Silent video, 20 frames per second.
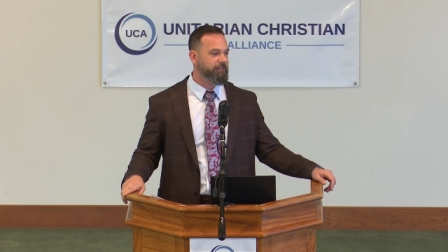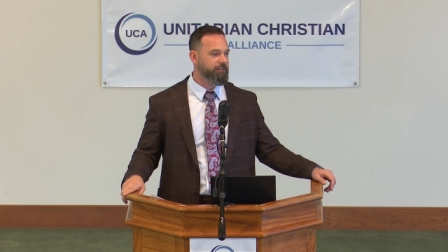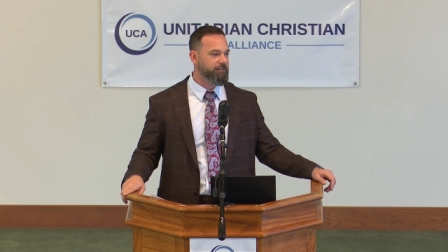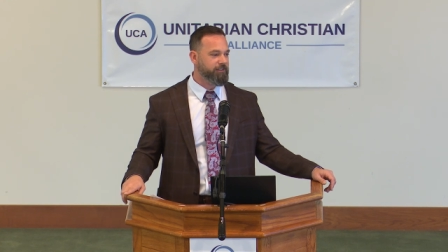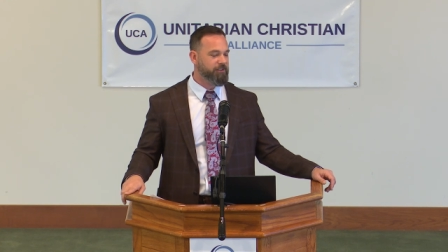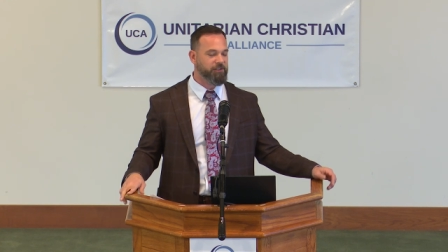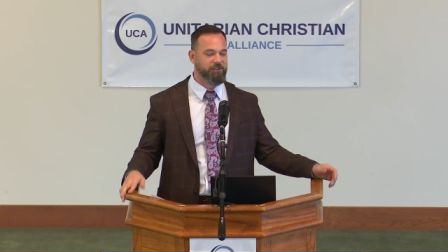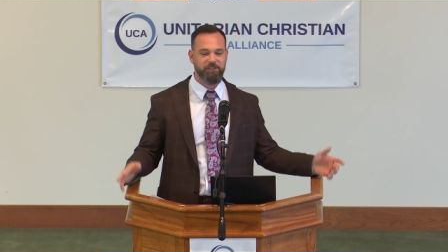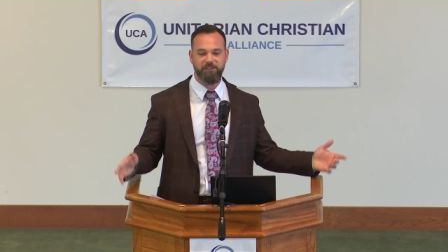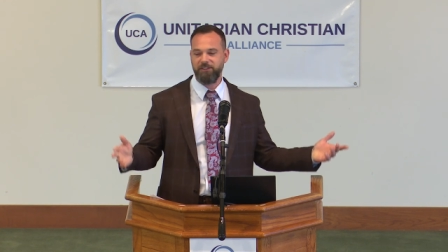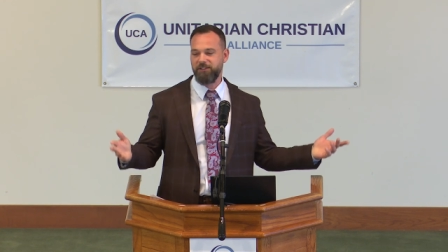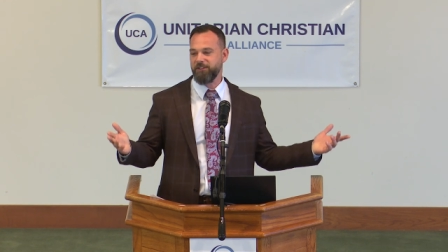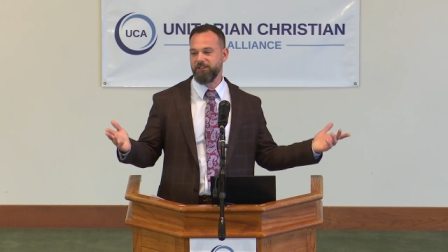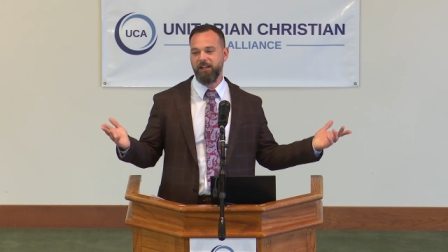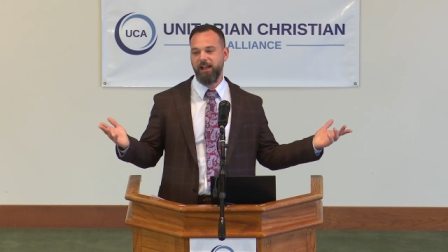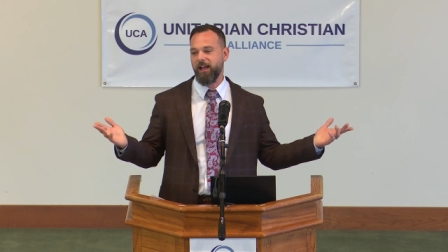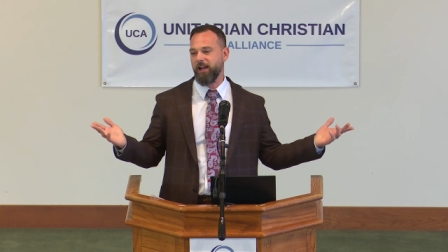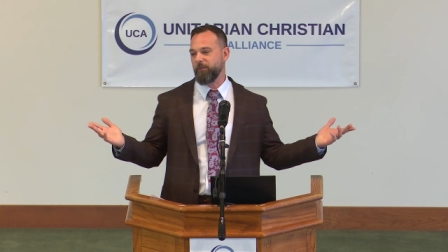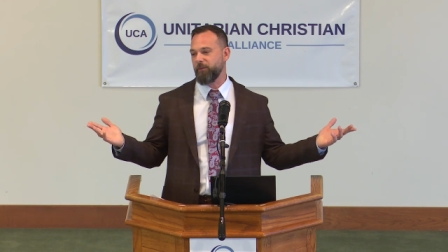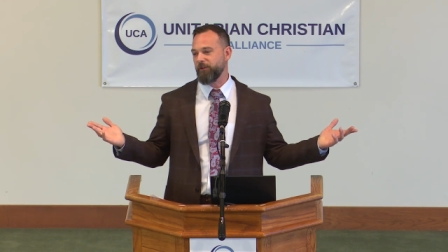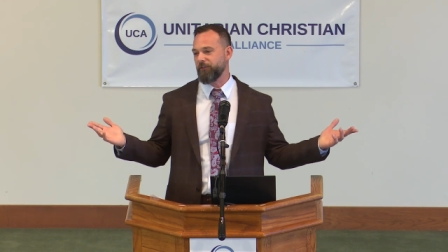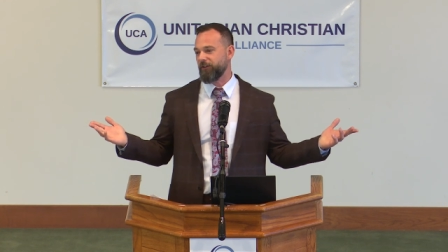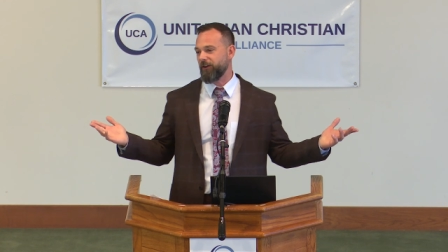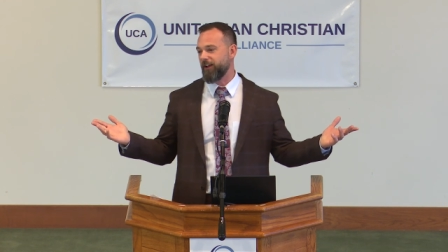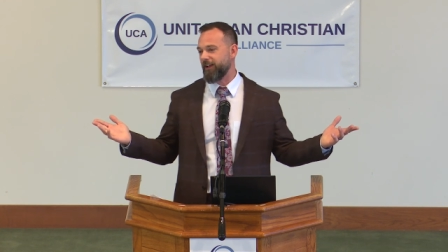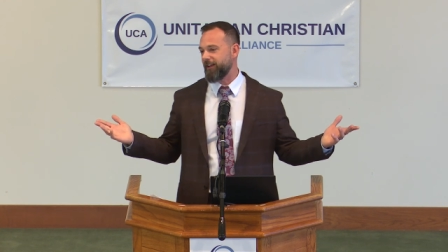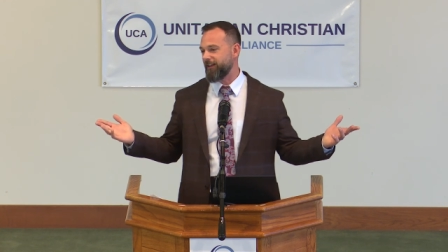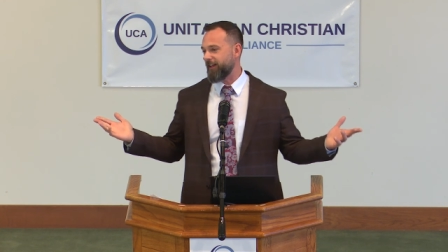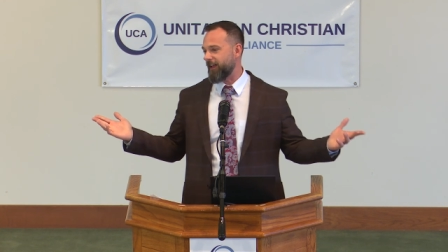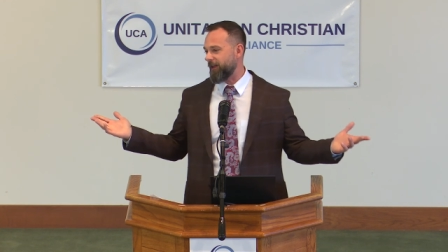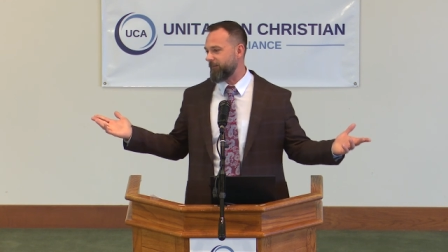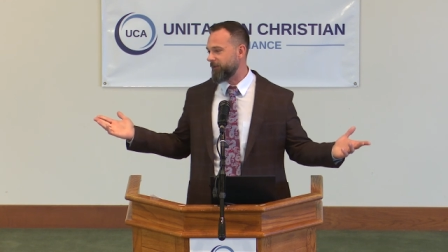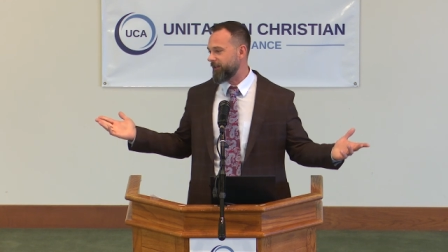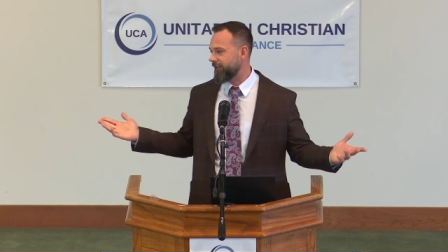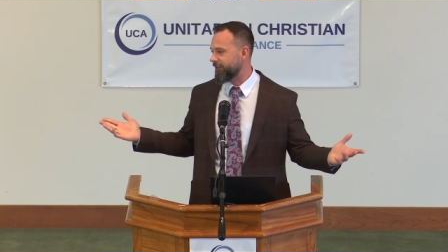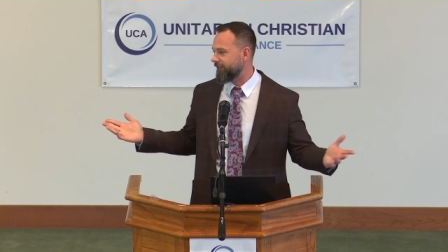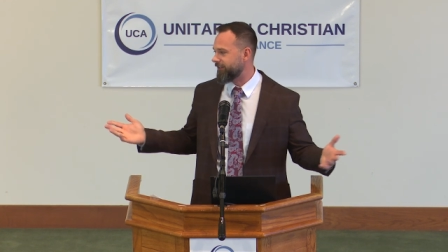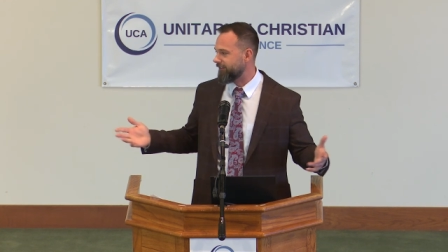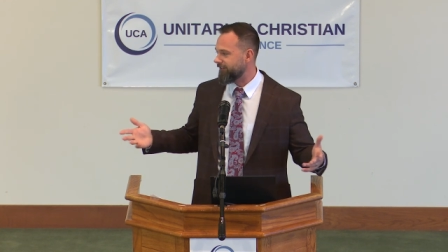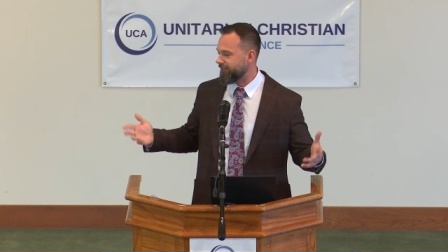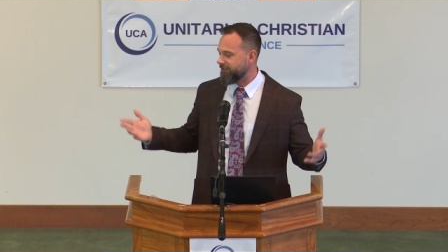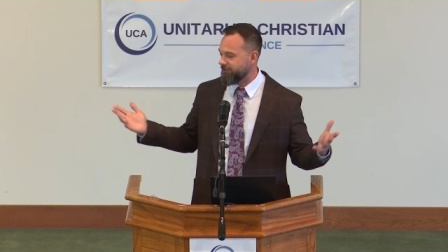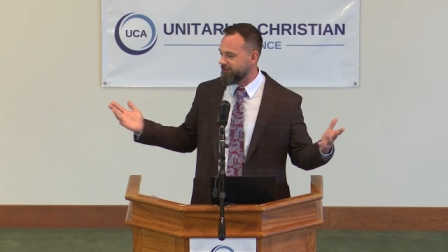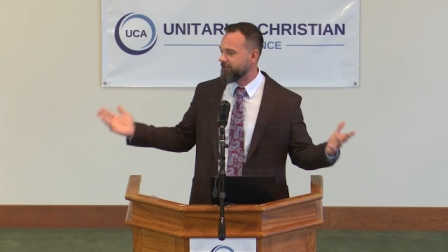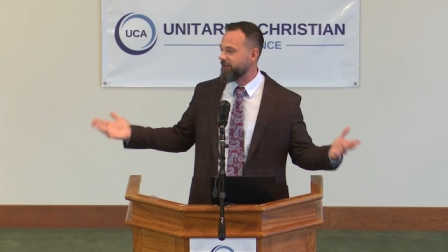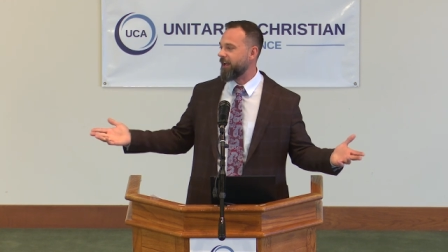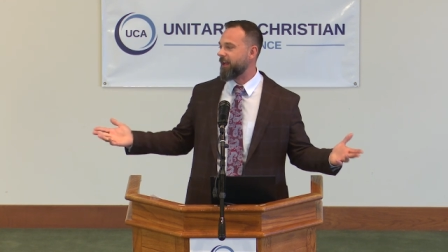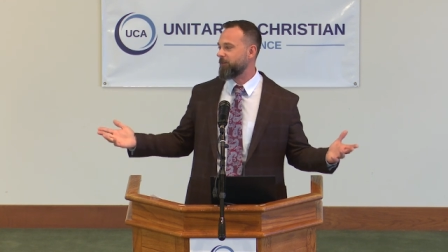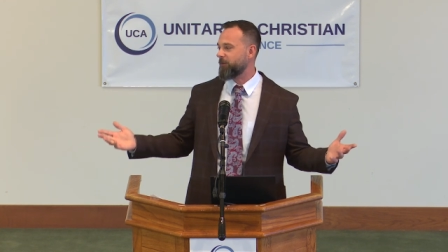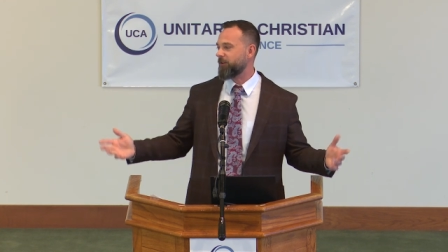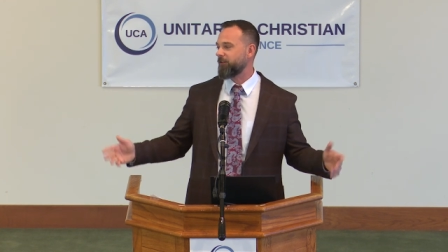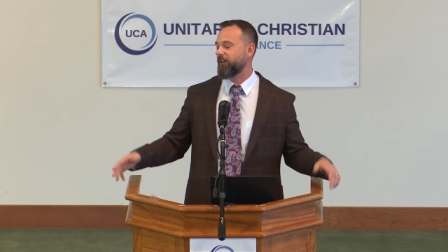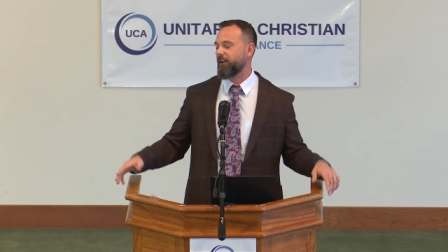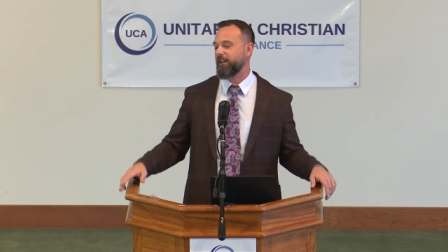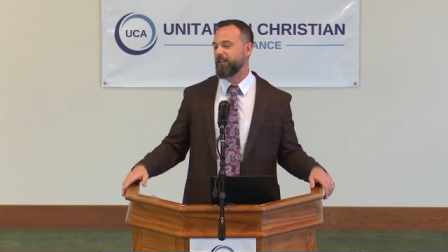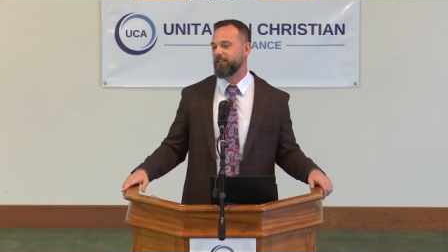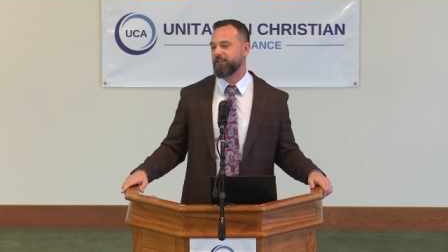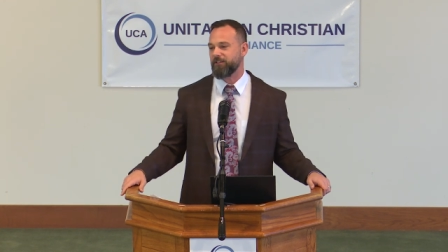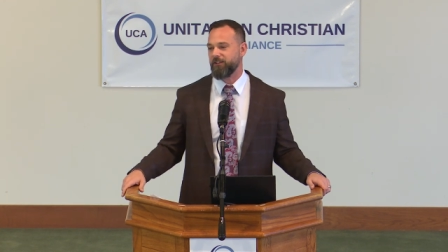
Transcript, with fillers: She's, she's got to be right. I mean, she's got to be right.